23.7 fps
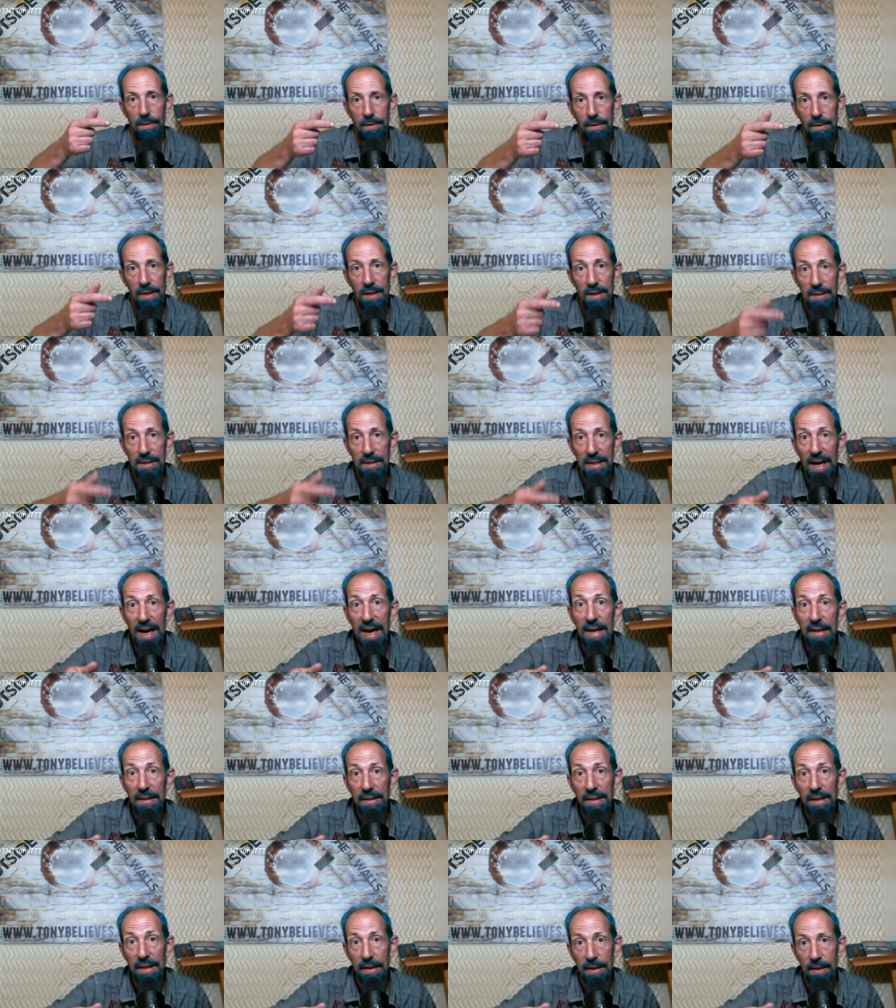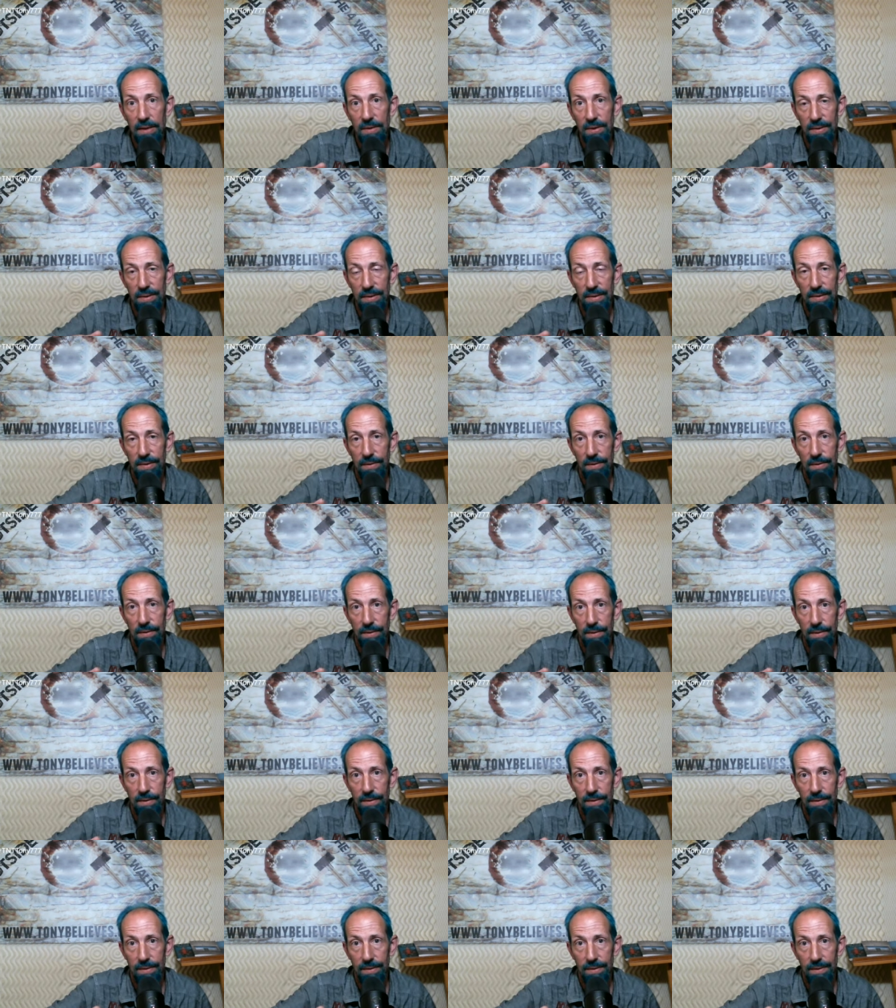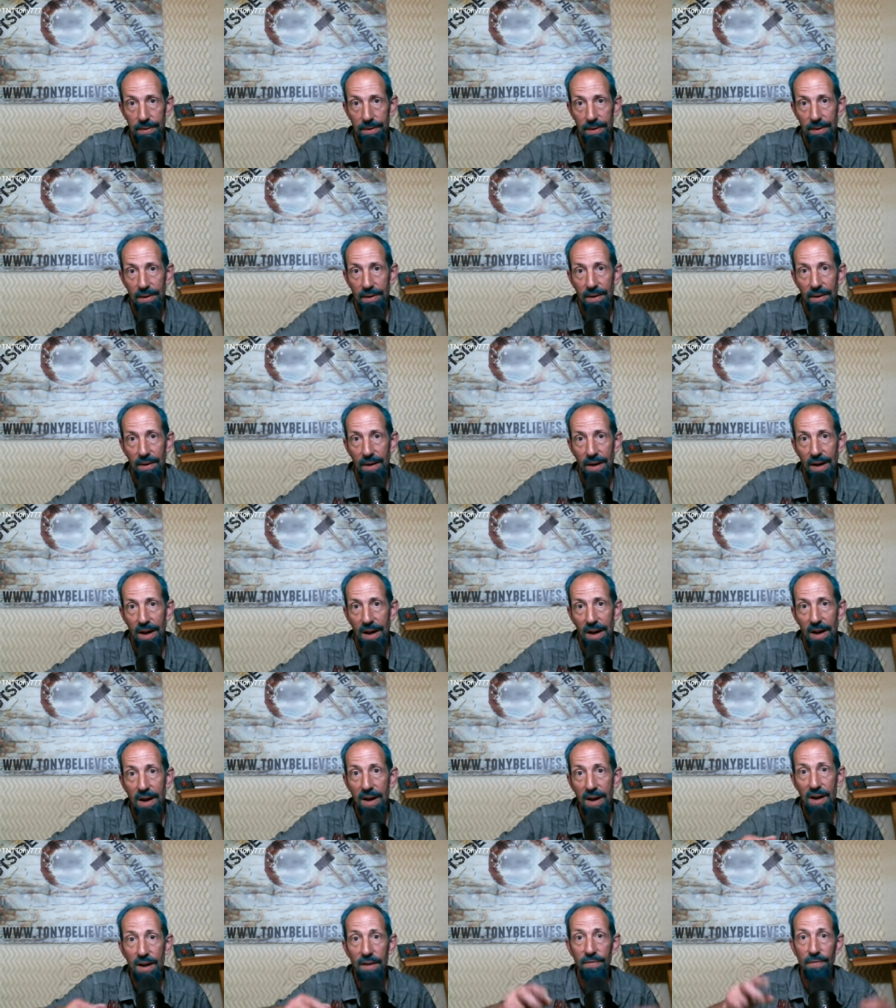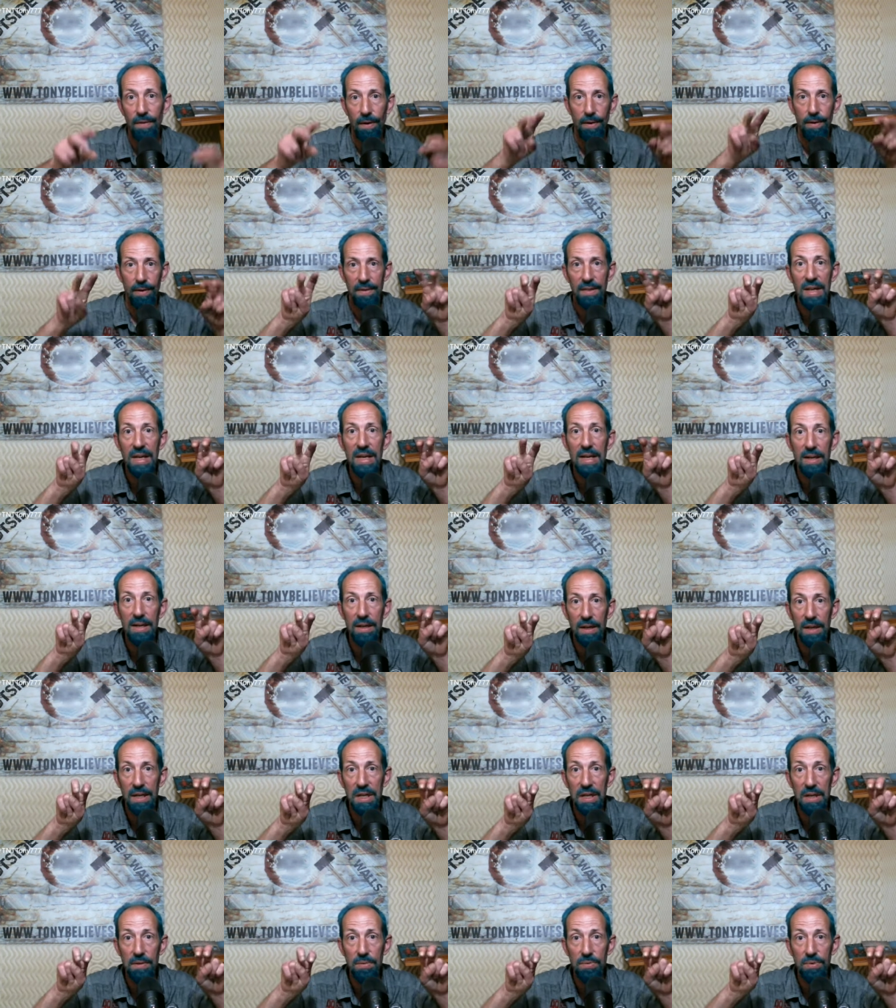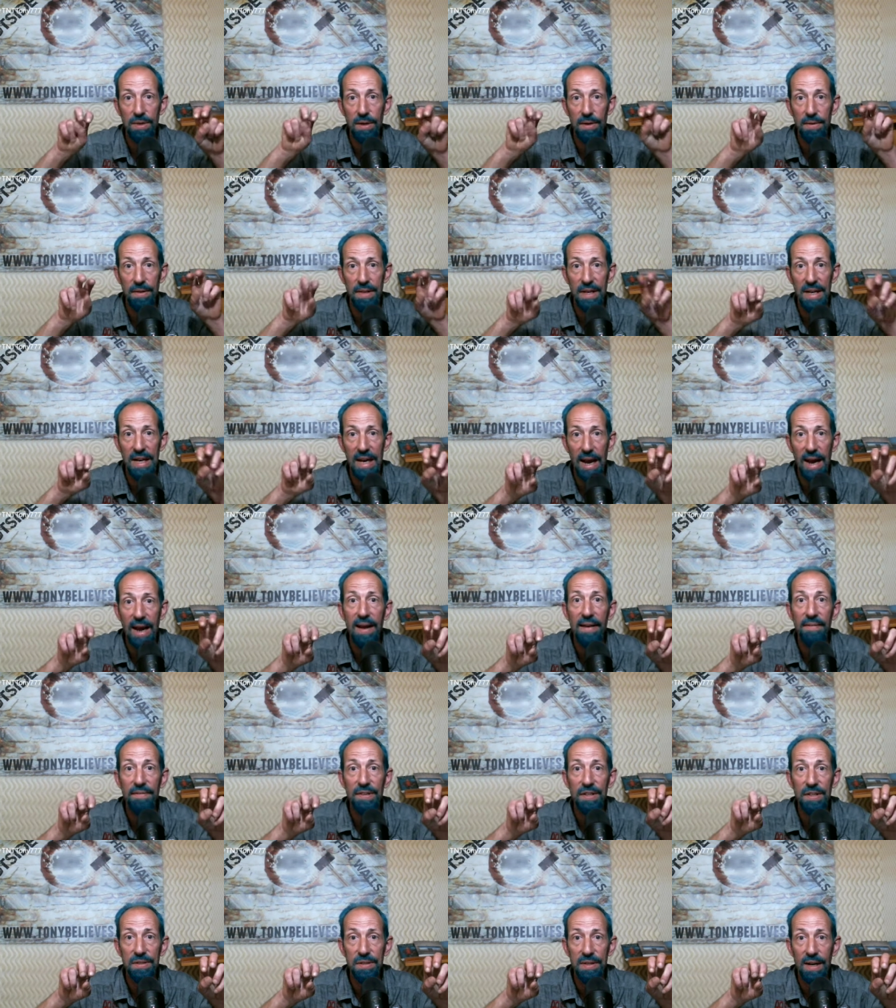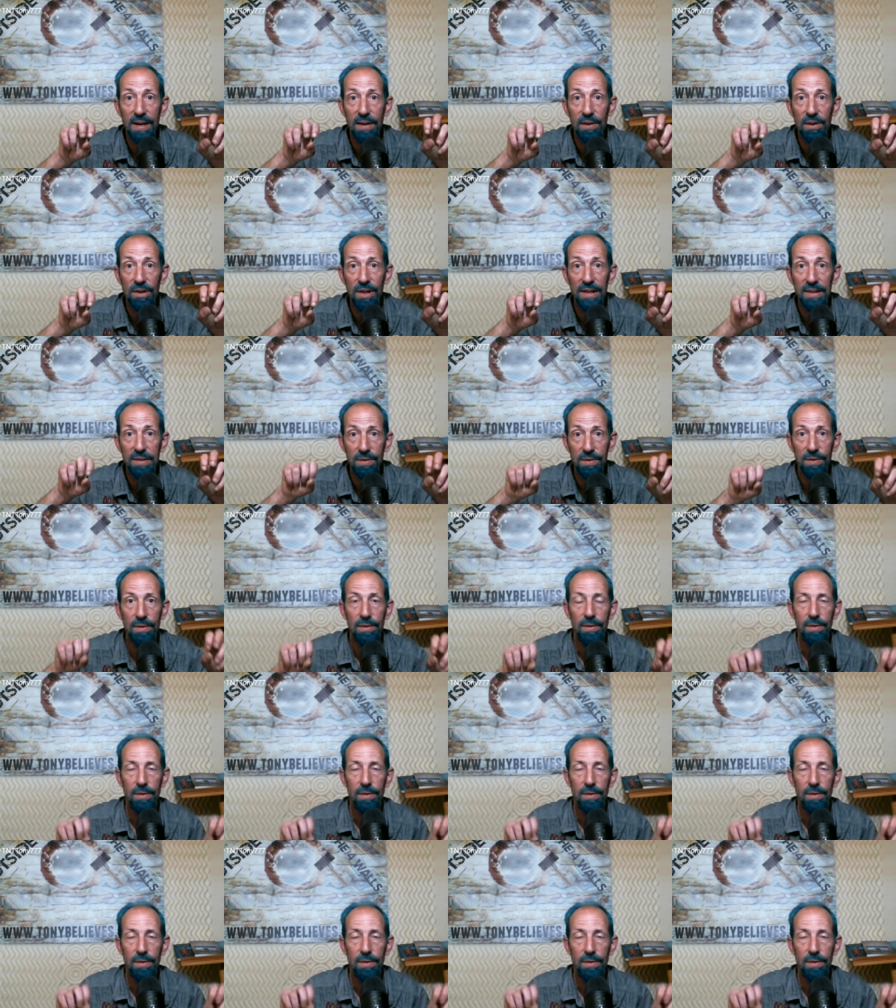The tactics of the accuser, the adversaries,